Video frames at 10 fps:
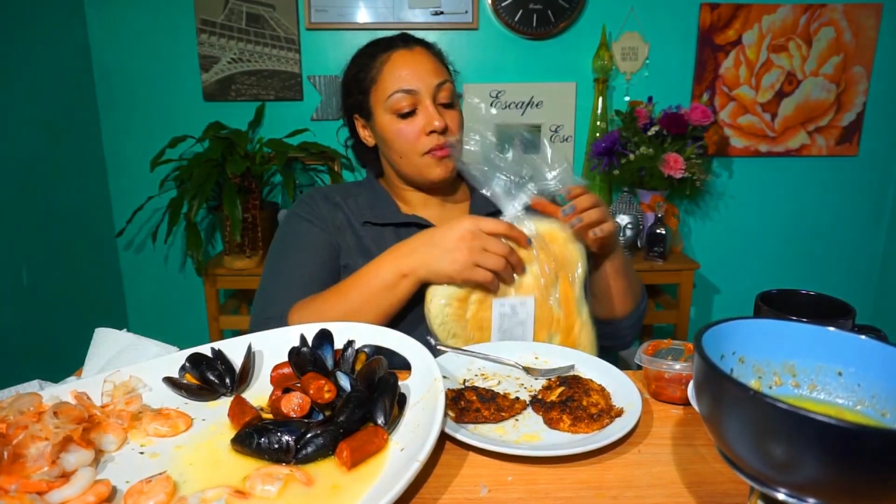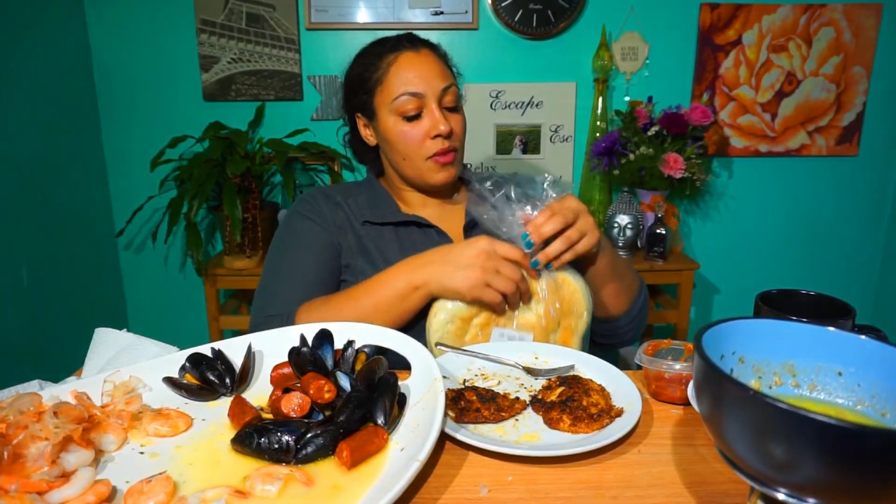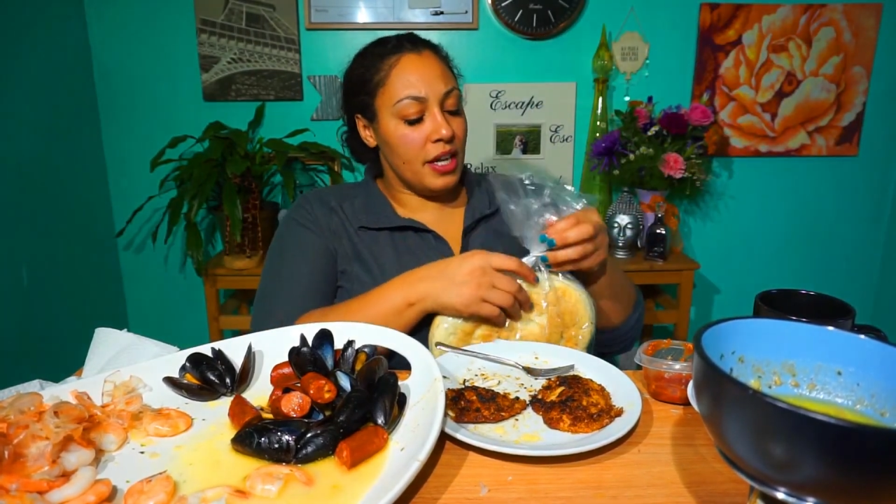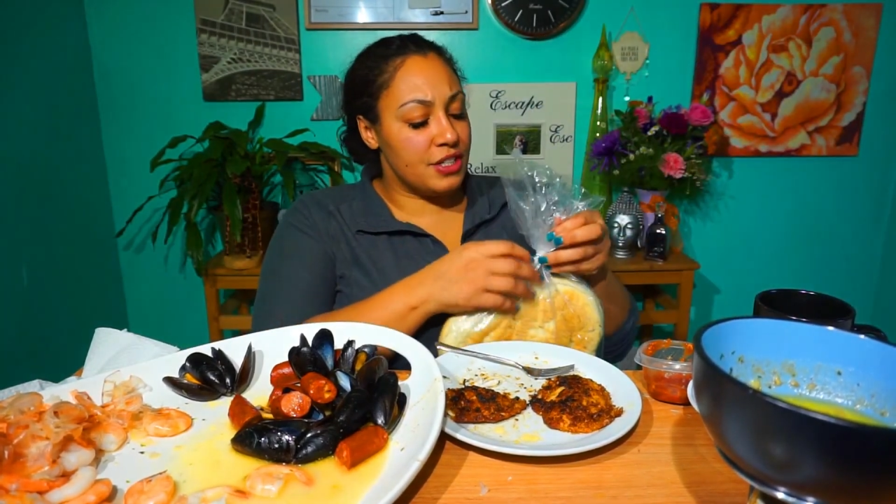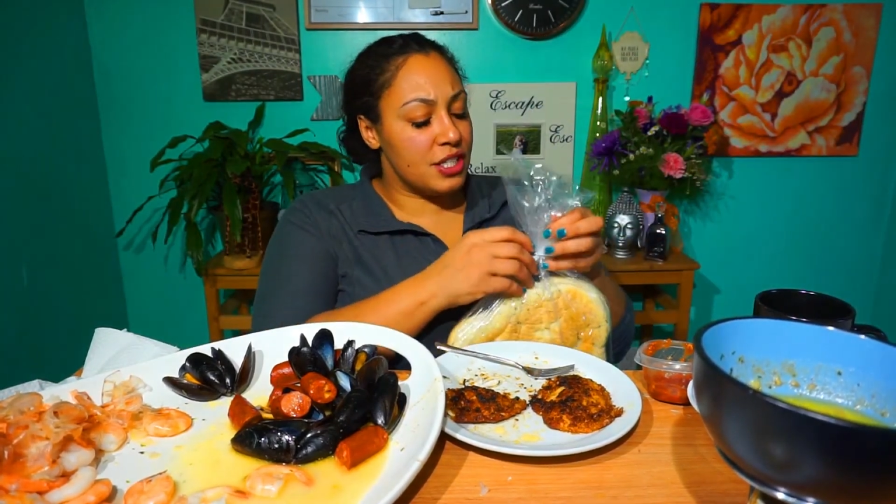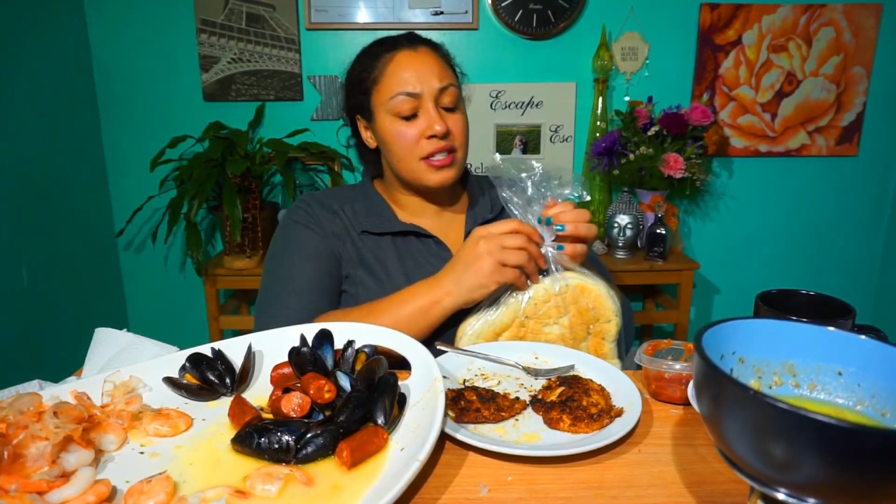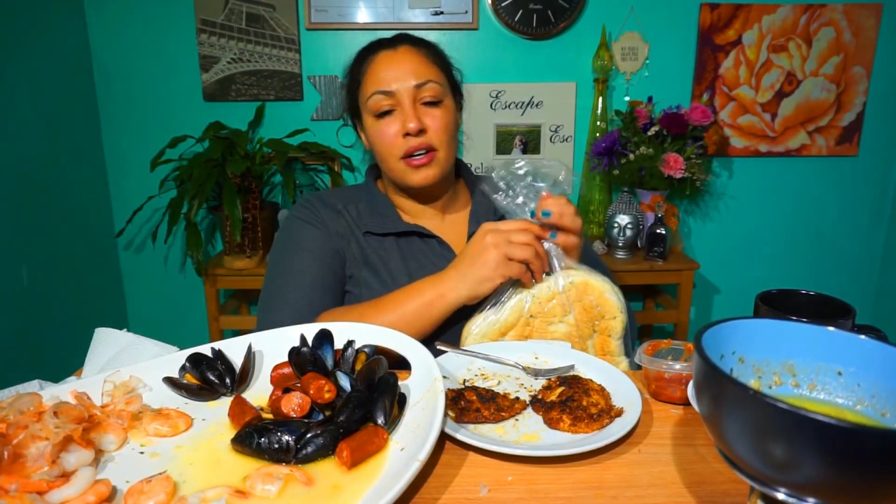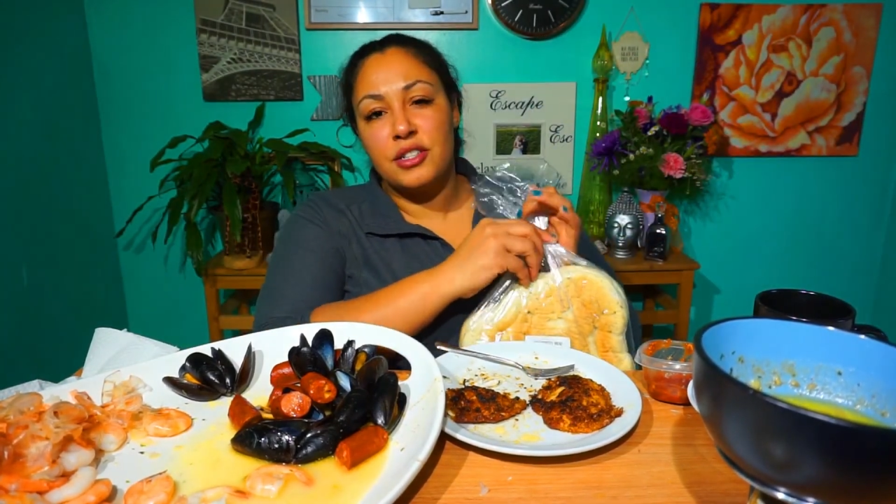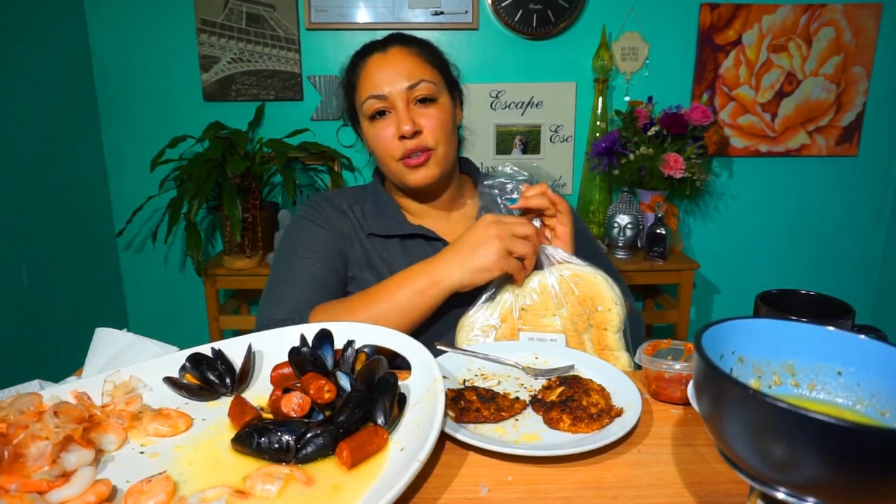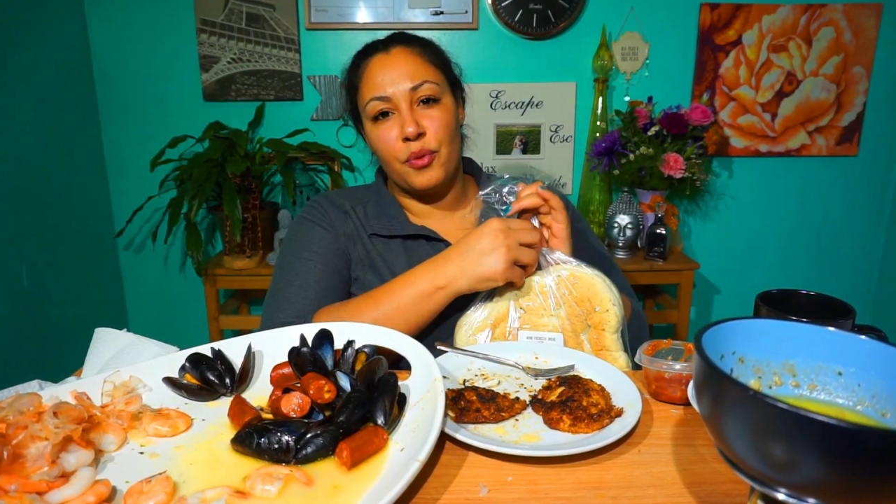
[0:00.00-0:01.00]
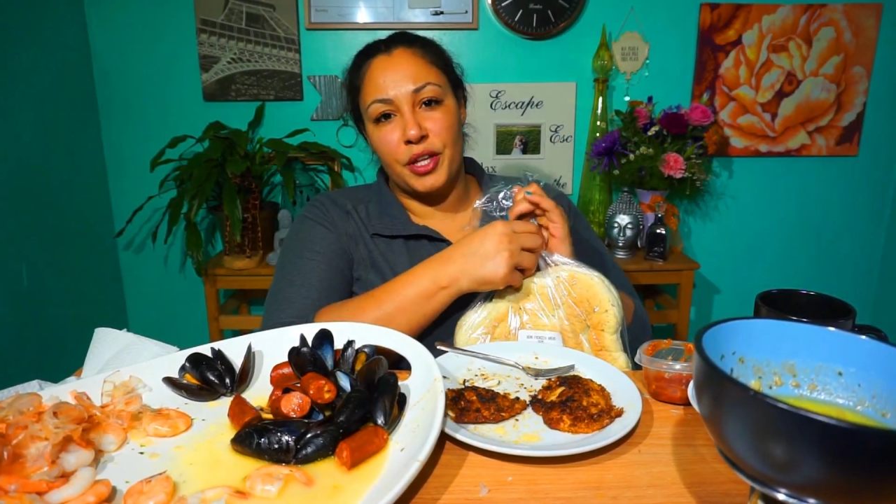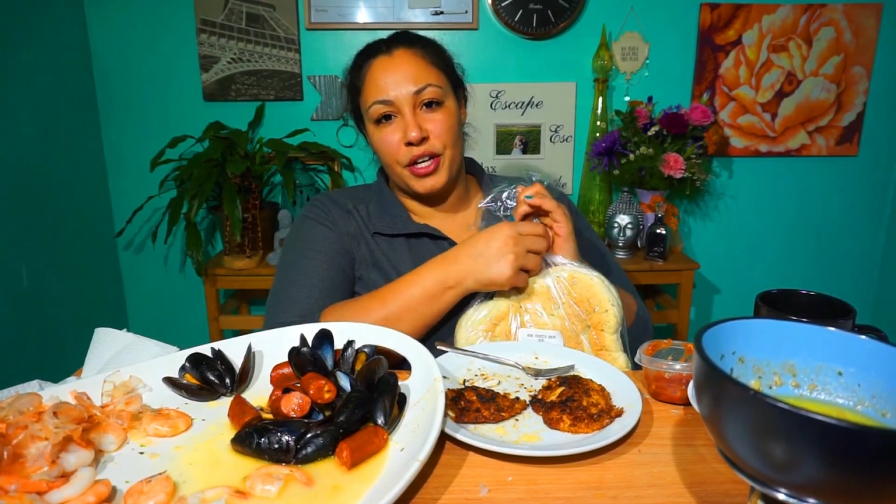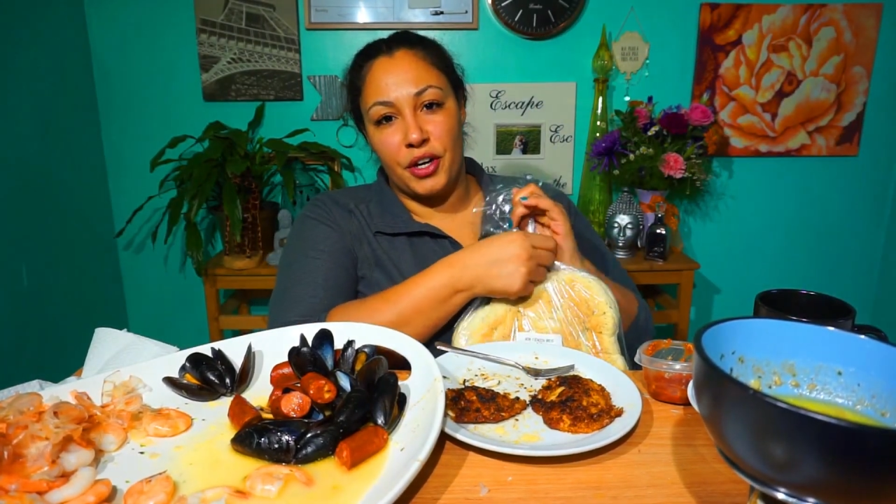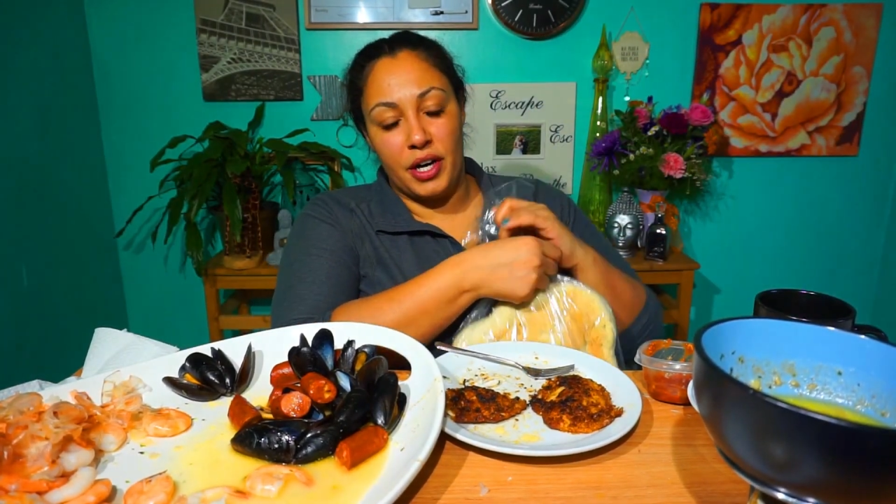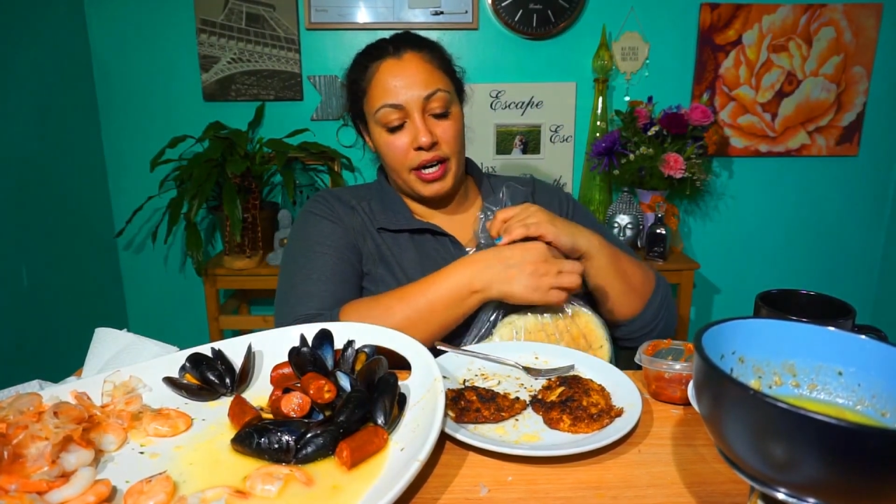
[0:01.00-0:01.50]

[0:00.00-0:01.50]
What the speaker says: It just looked really good